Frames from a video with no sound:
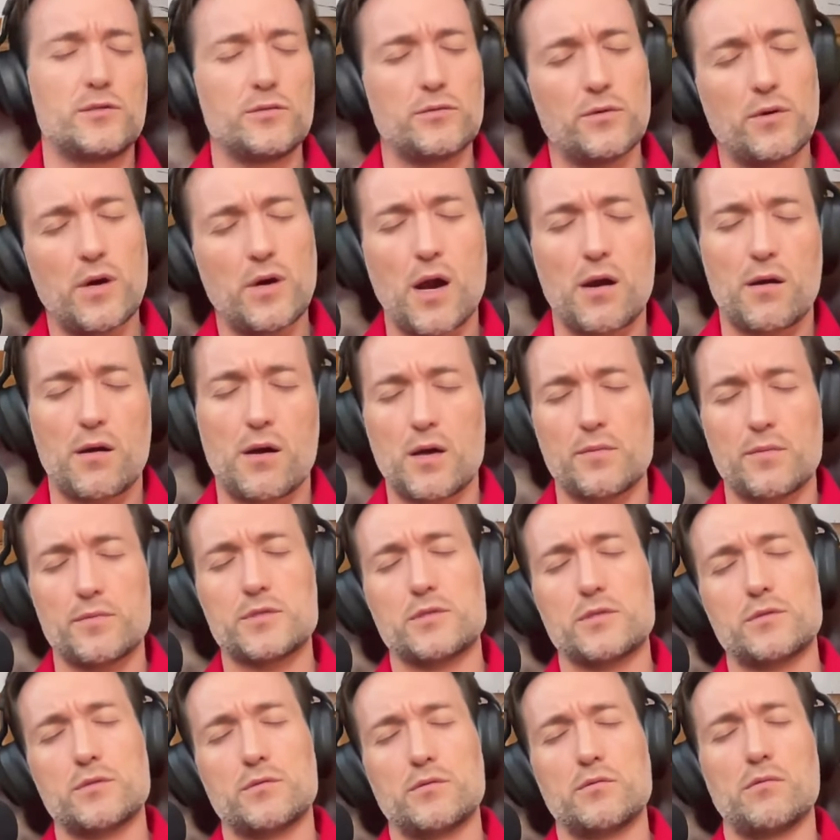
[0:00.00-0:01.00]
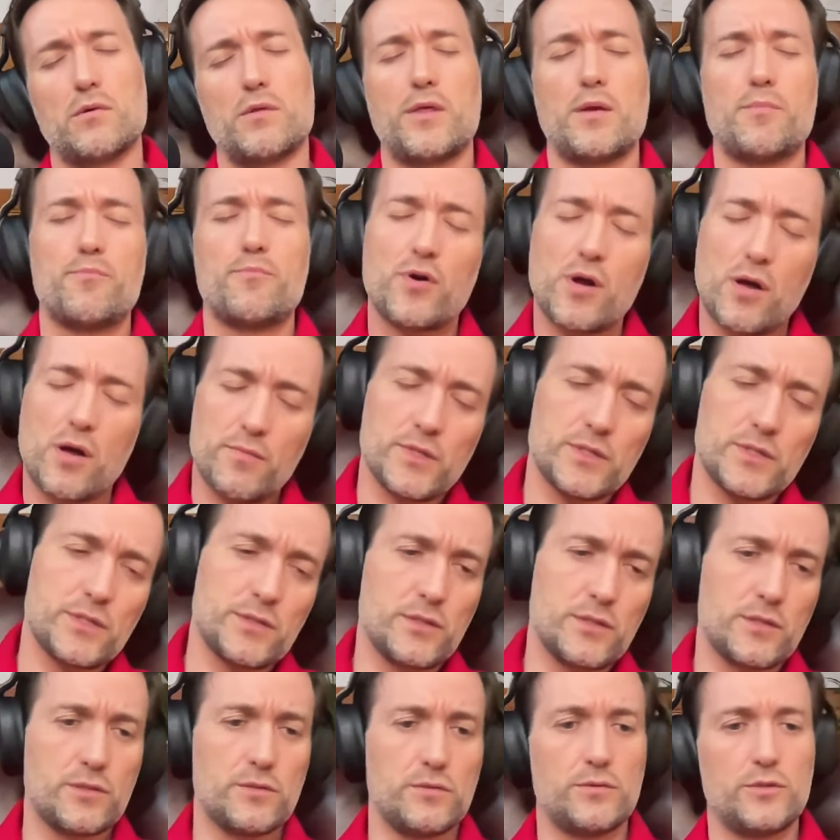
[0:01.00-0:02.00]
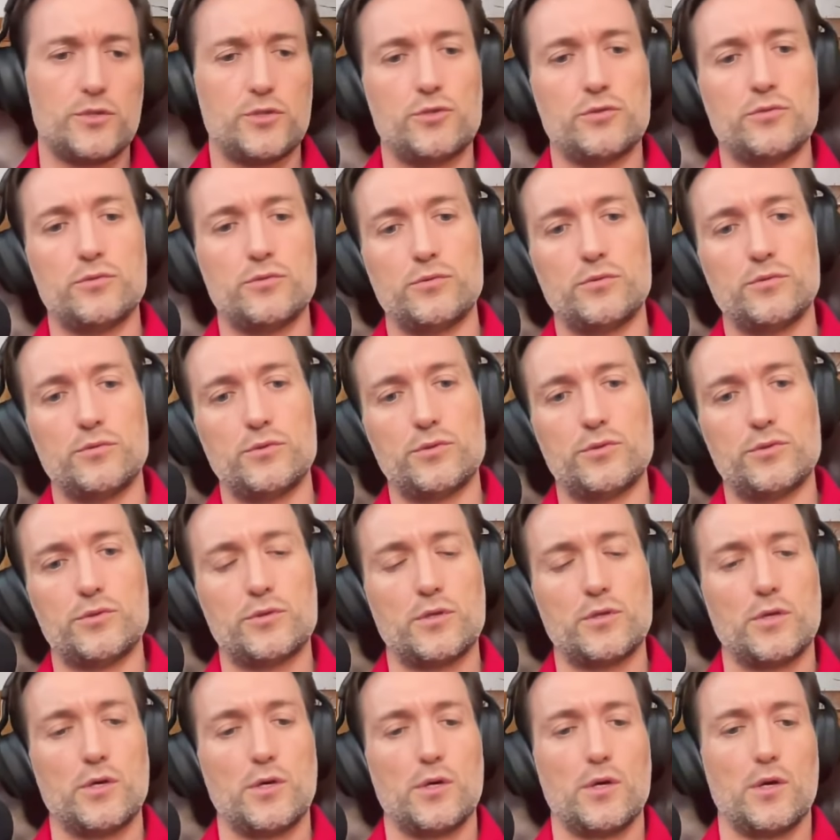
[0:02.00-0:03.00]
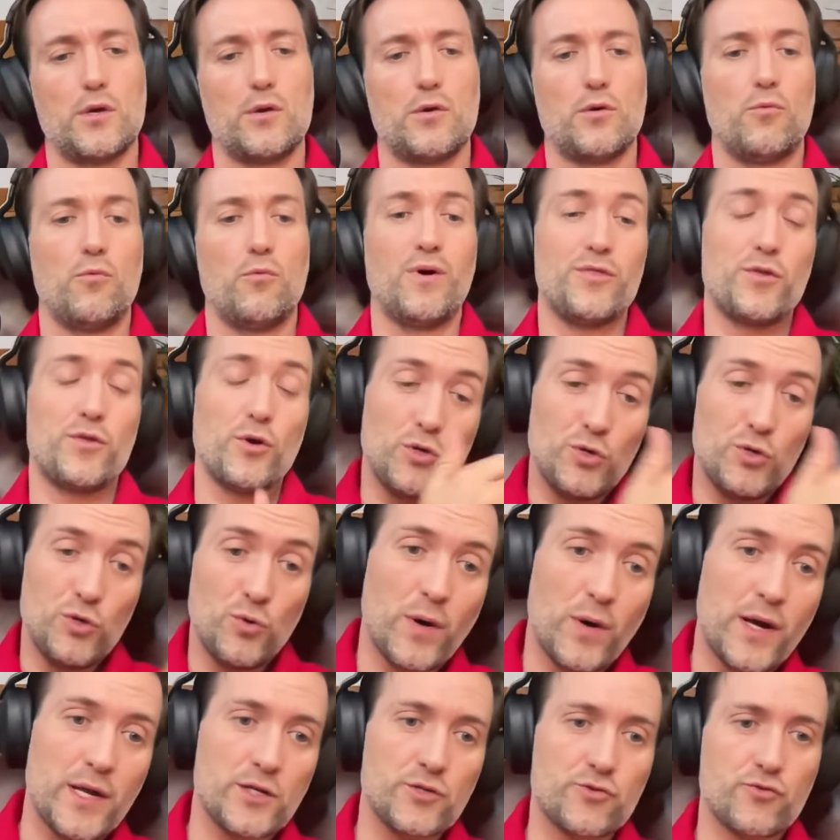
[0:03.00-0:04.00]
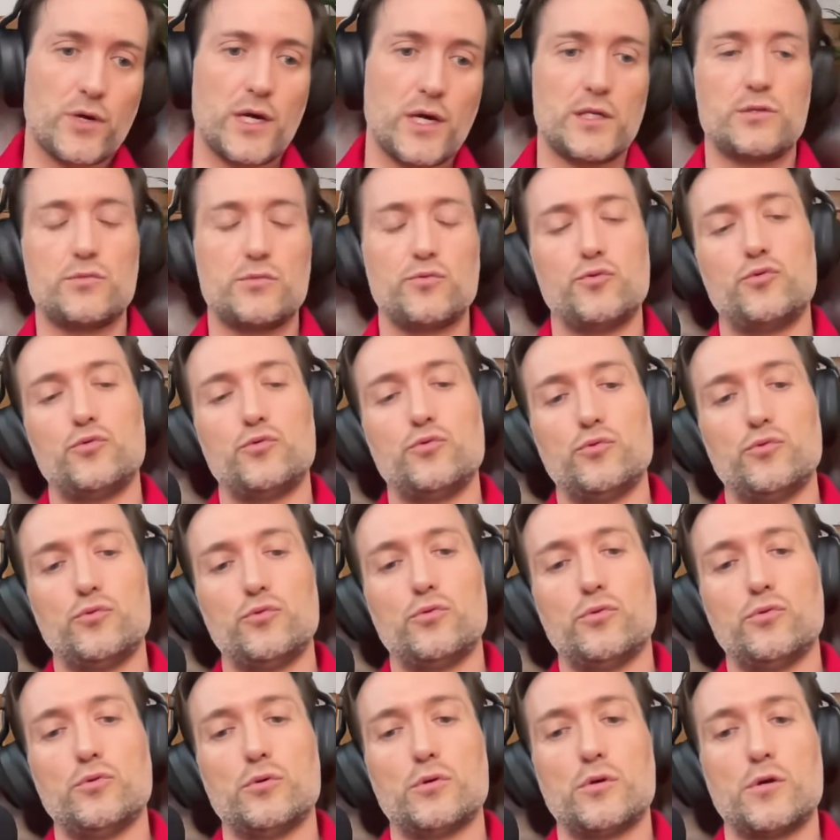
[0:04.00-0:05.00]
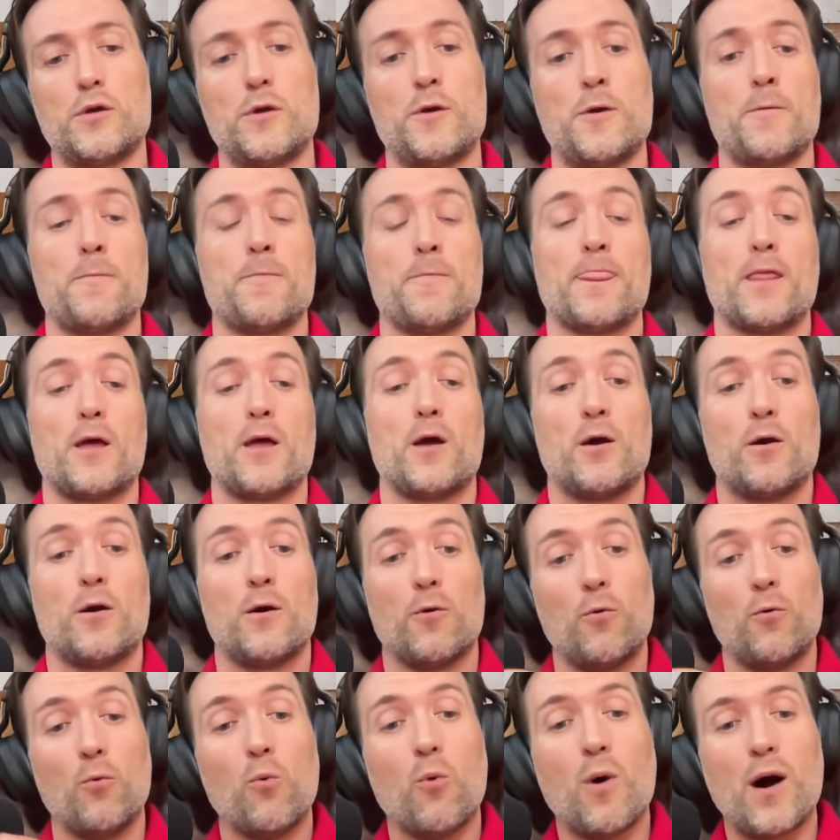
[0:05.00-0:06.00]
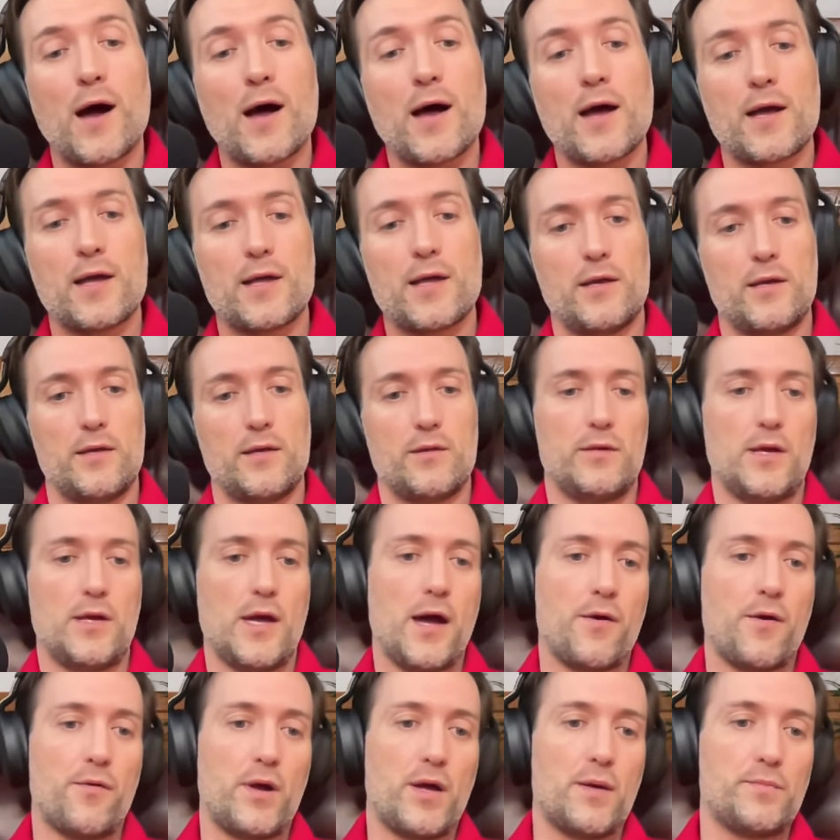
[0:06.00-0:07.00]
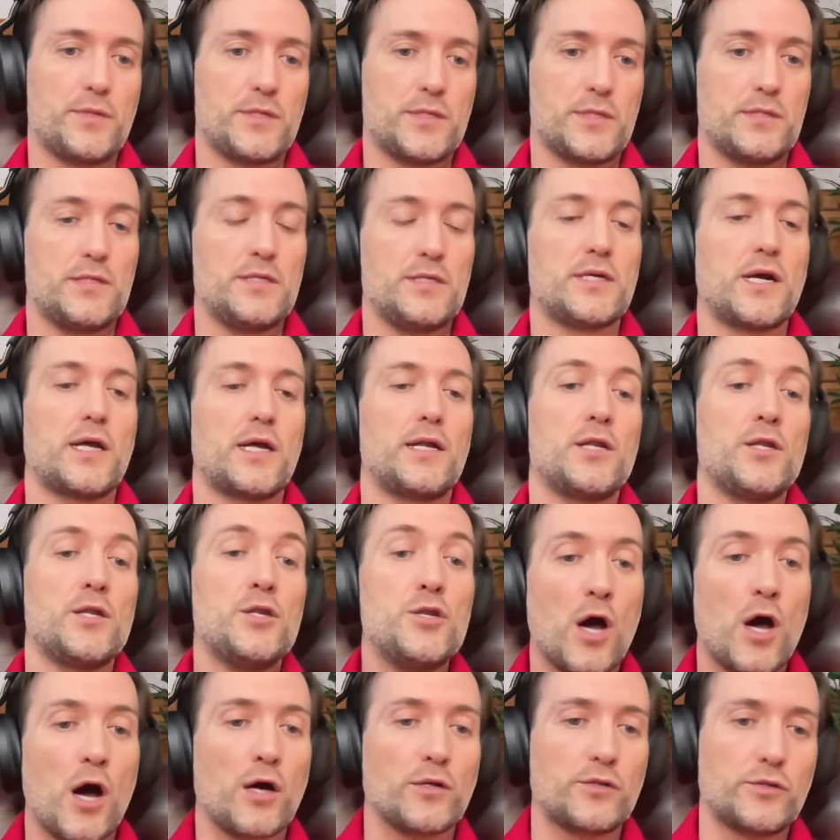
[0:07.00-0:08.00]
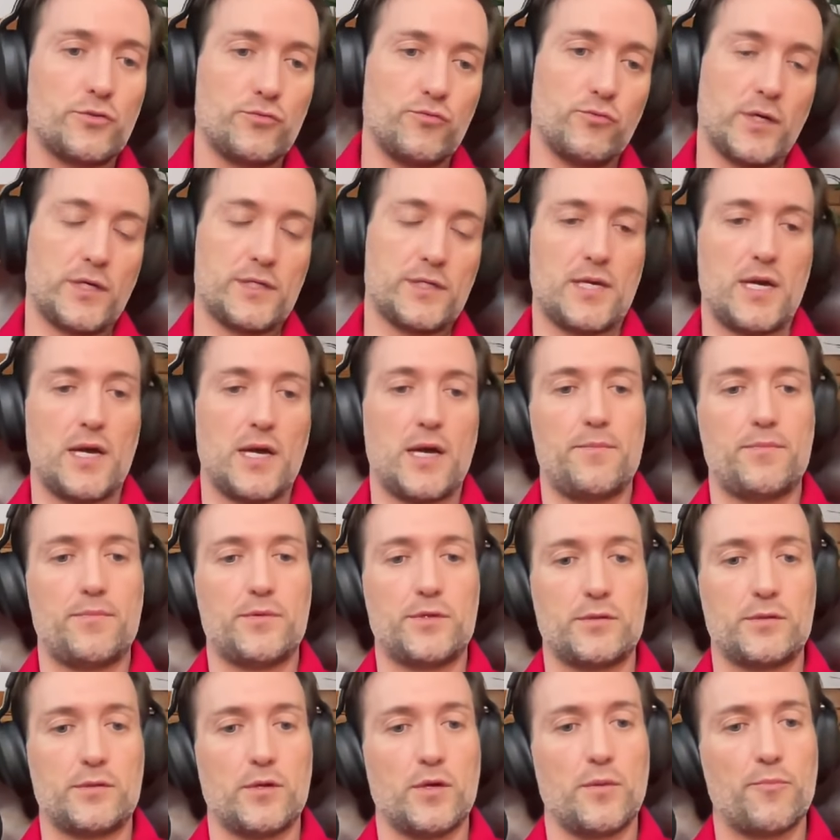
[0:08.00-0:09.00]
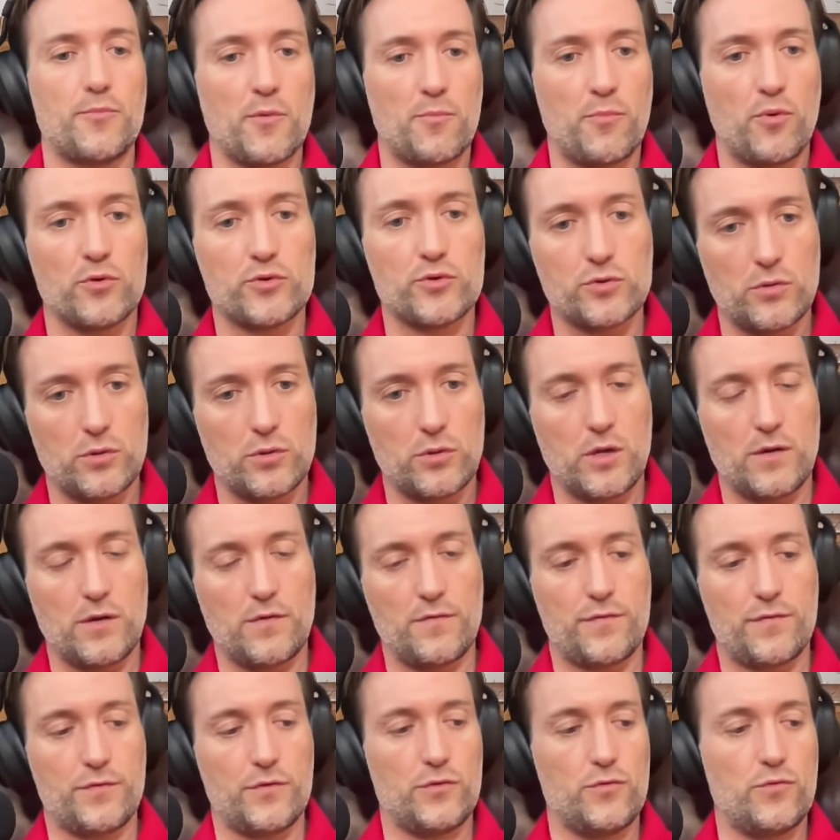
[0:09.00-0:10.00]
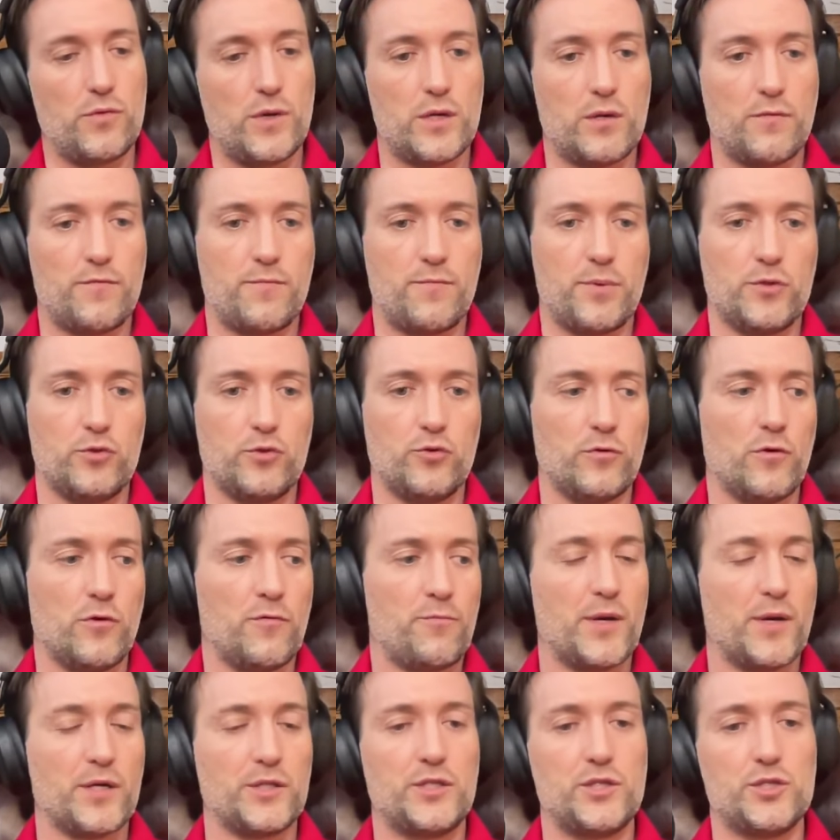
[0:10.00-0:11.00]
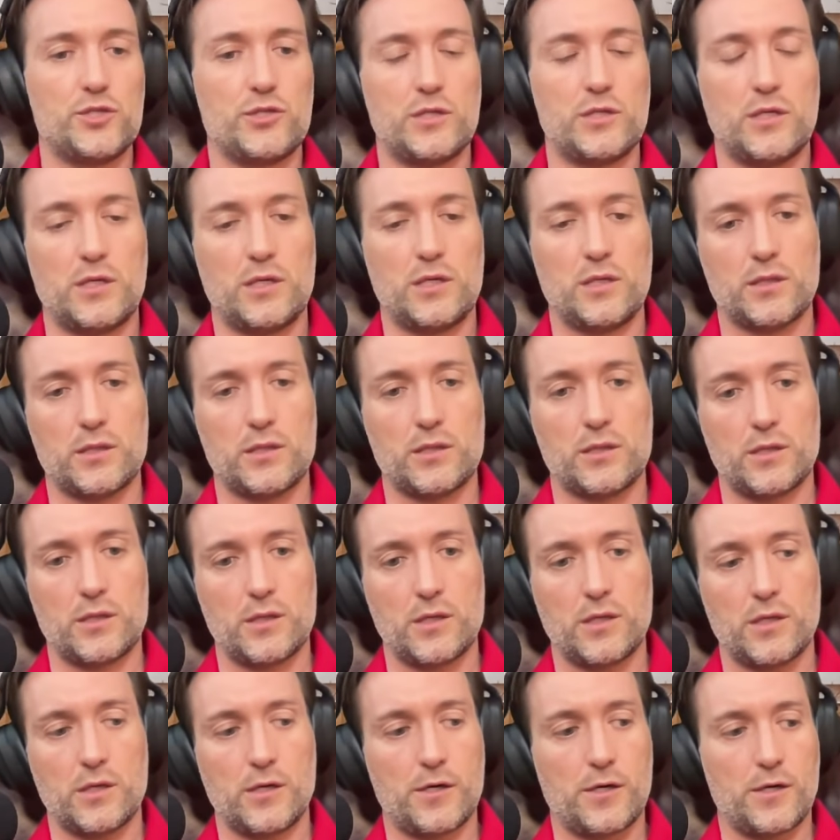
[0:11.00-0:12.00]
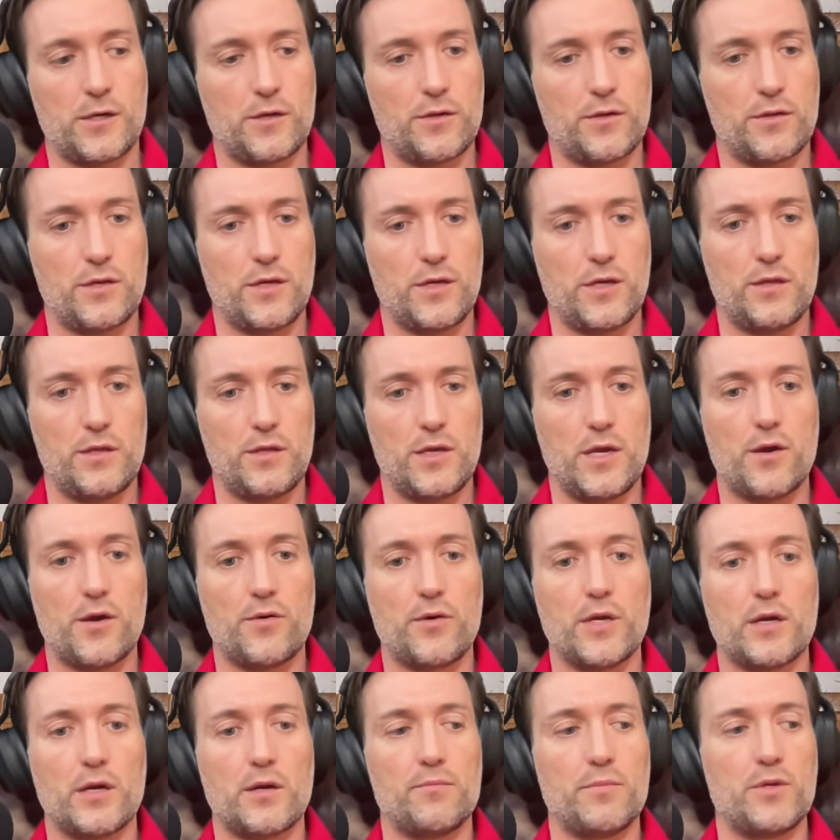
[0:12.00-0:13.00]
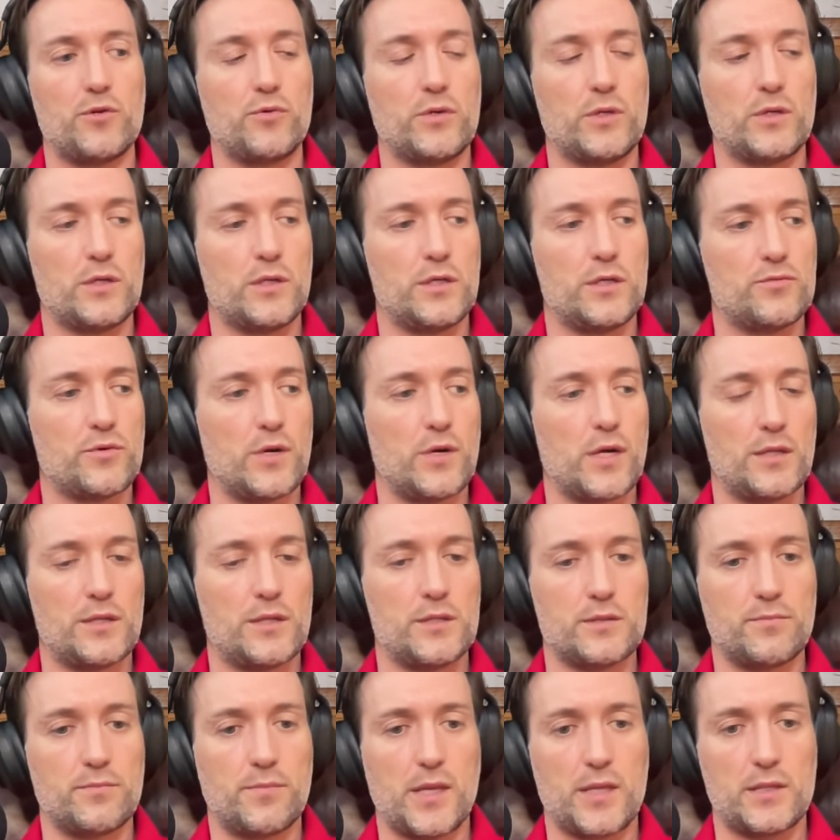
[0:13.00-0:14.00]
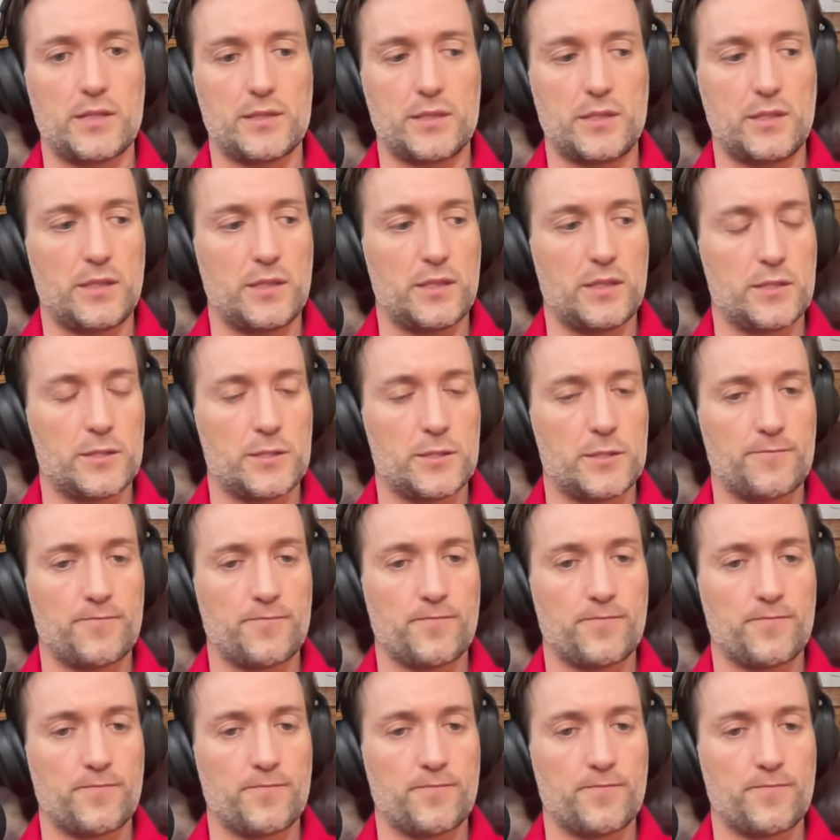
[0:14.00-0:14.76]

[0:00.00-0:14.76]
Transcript: the Arabs, what they promised to the Jews, what the UN tried to do, why the Arabs decided not to accept a proposal of the UN of, of partitioning uh, the, the area in between Israelis and Palestinians